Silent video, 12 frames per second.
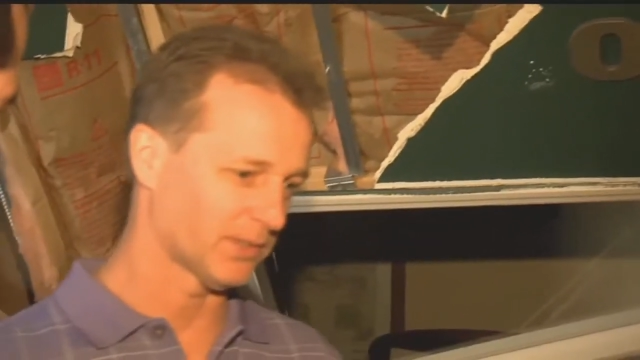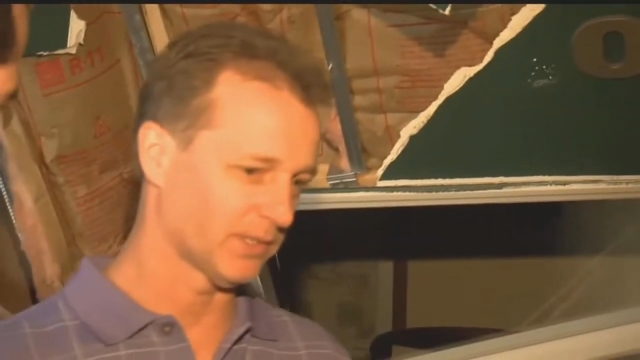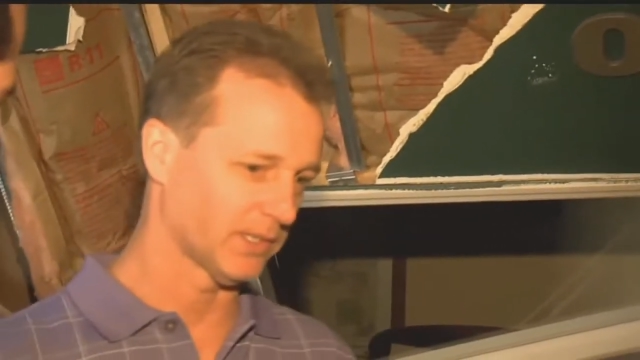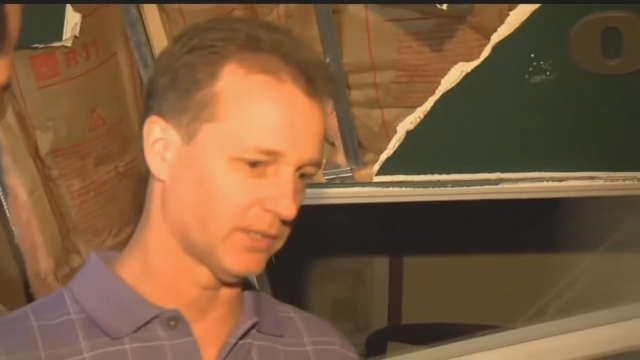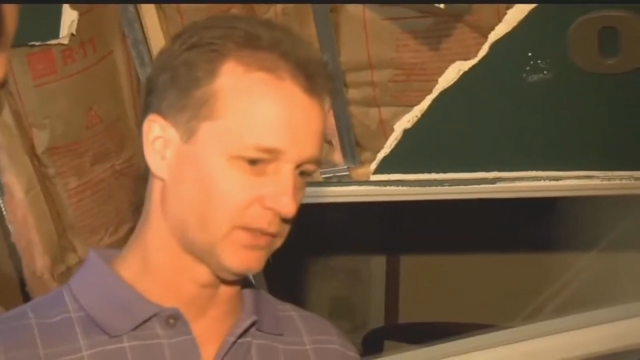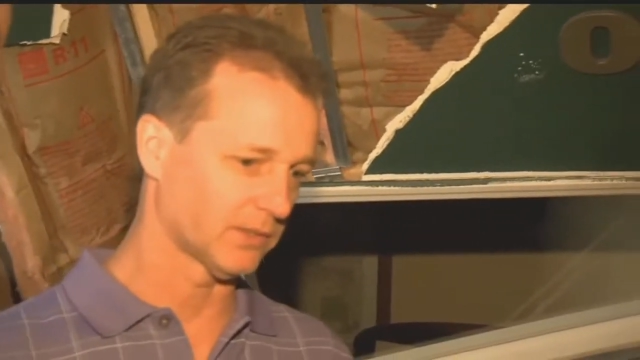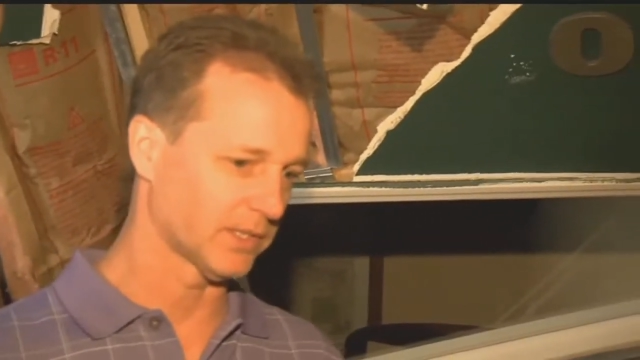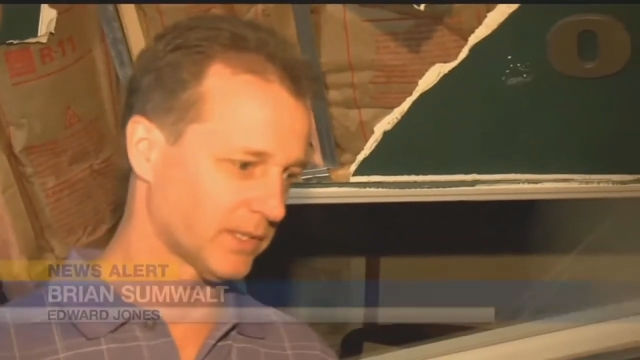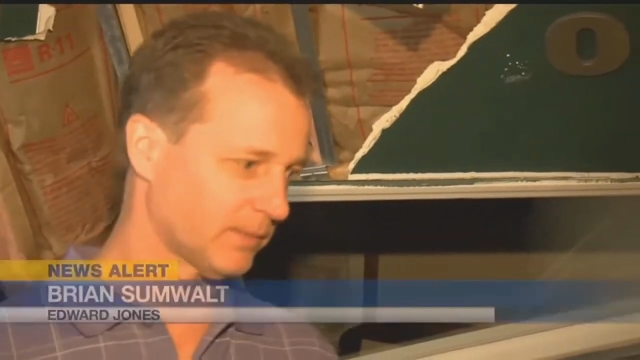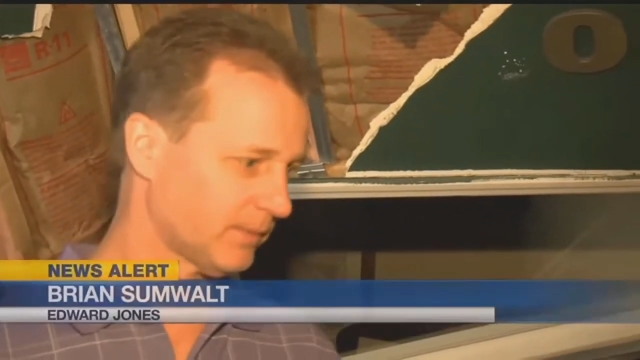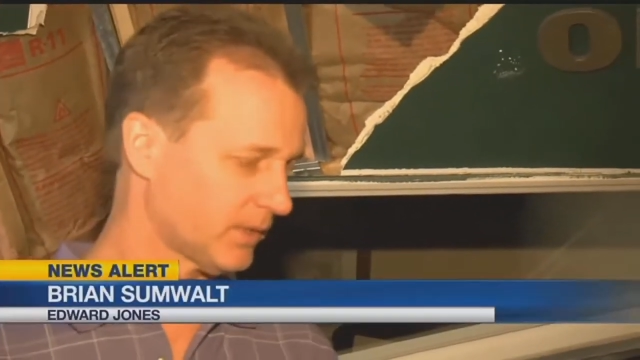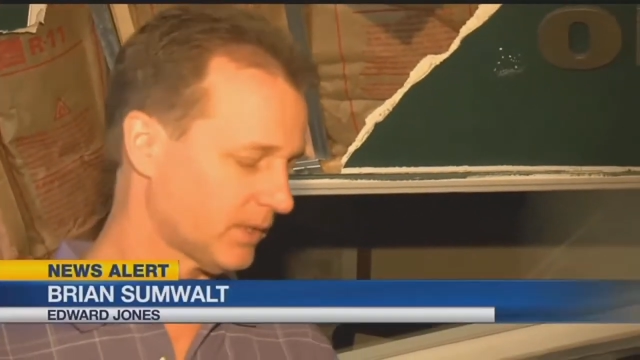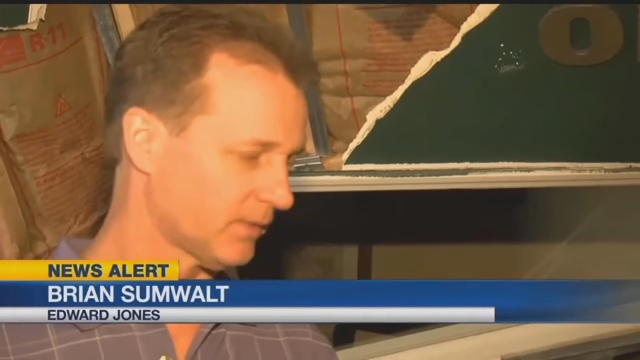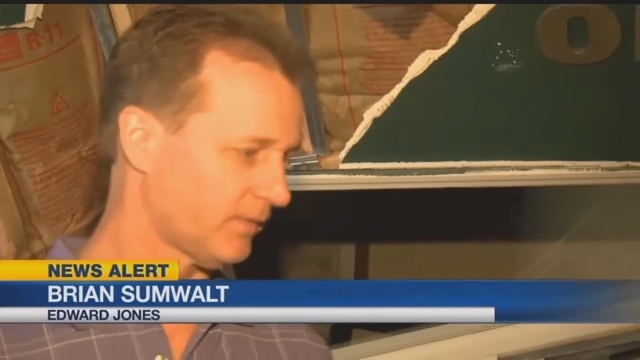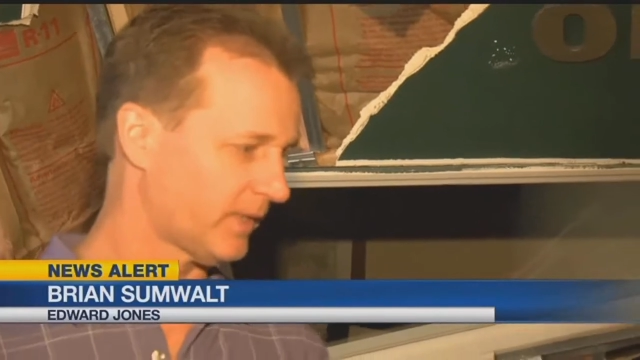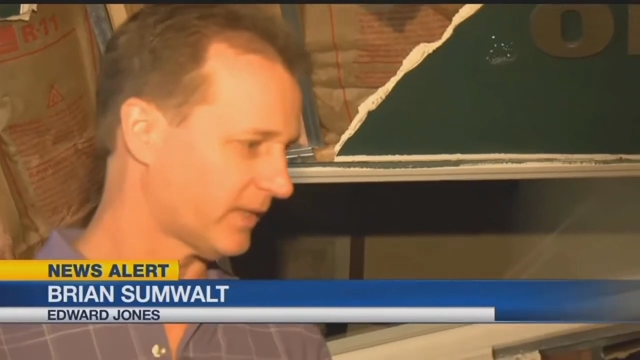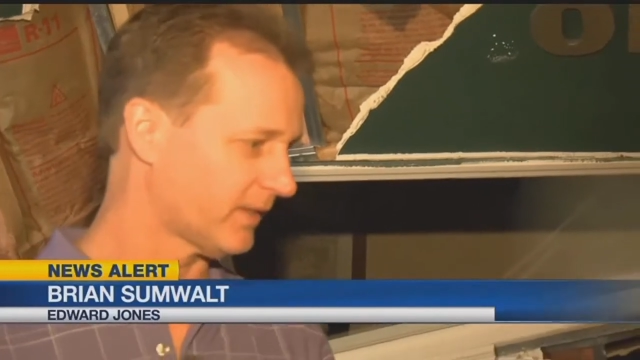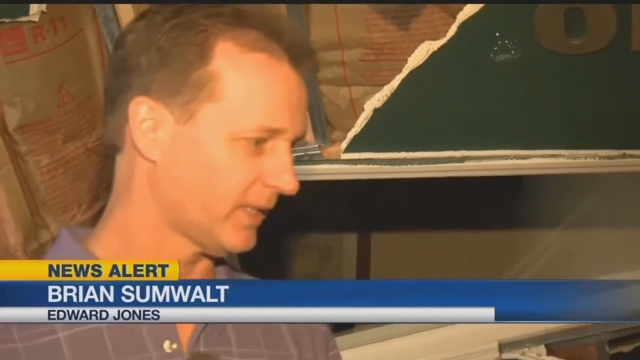hardly at all because it was just
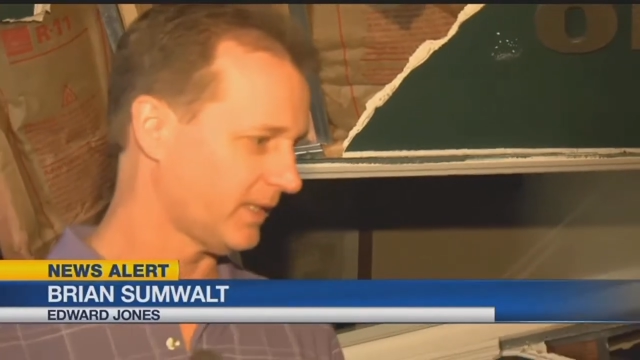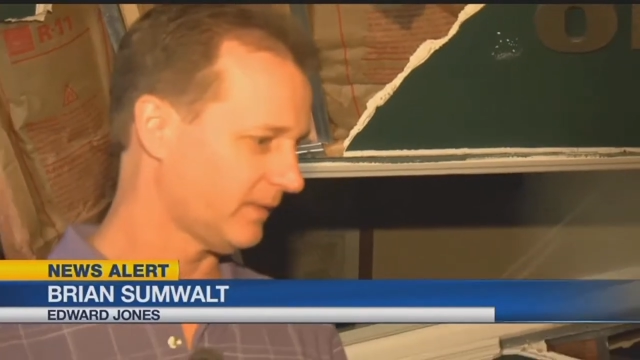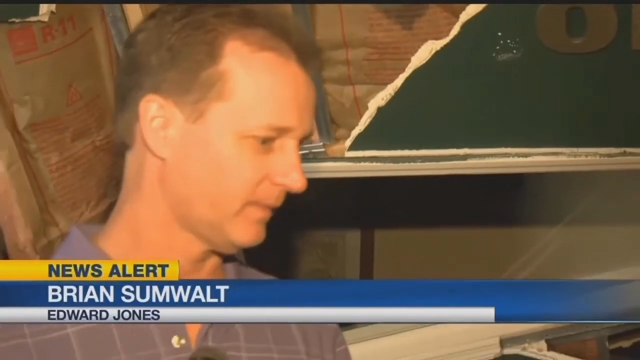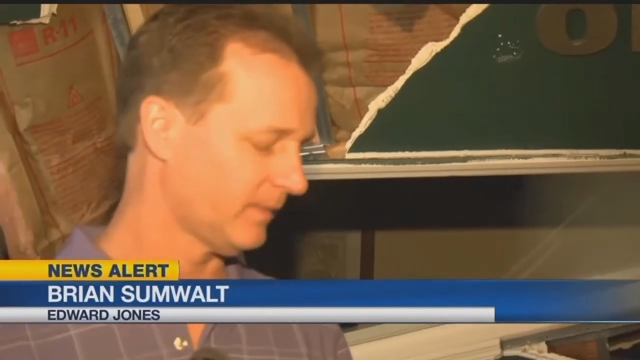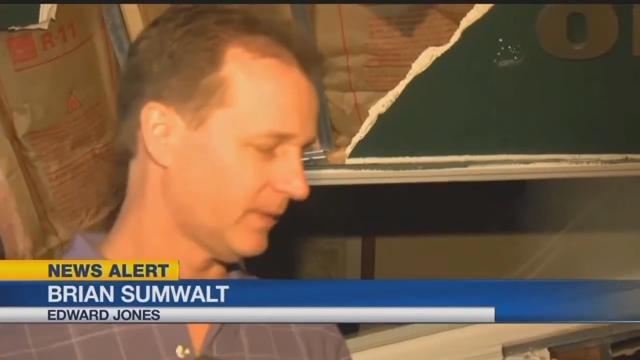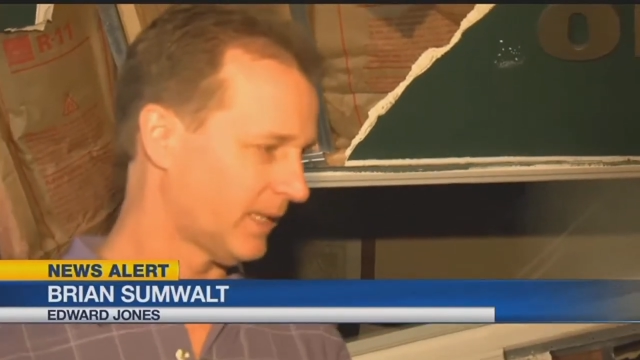very